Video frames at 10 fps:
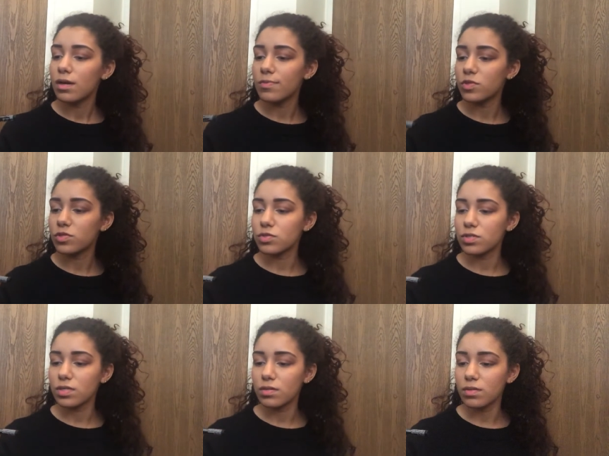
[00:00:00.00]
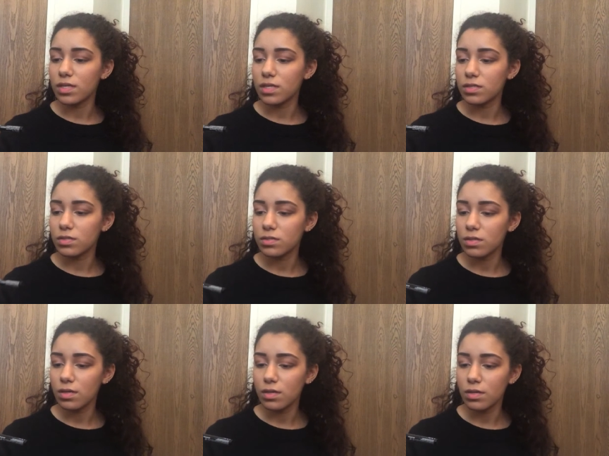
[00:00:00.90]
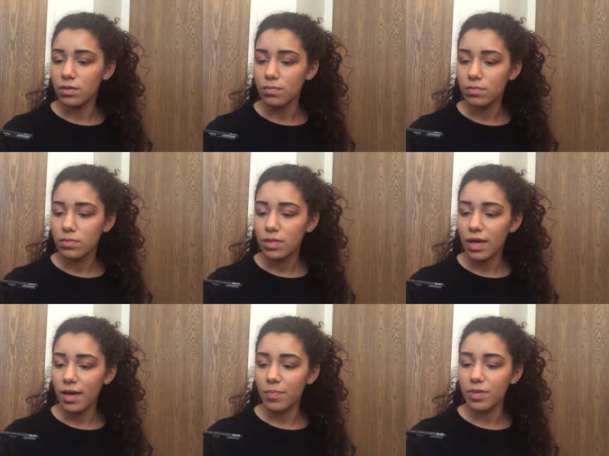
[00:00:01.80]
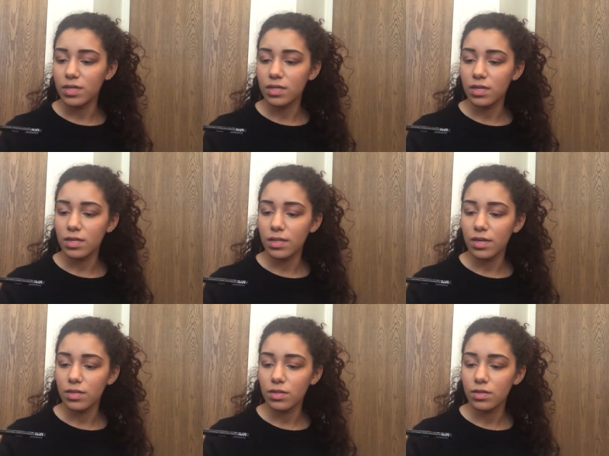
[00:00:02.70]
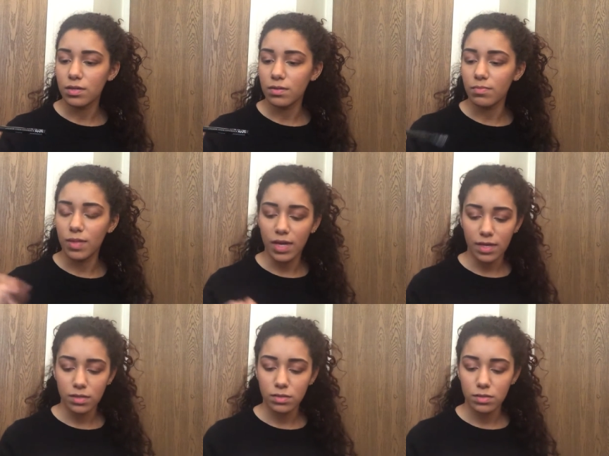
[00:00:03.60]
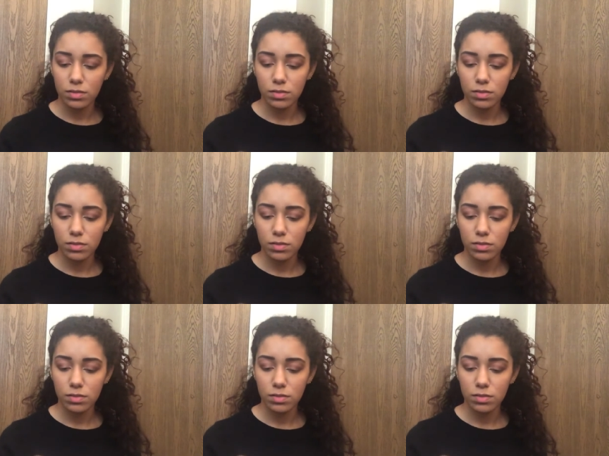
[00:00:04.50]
I'm just using NYX um, Epic Ink Liner in black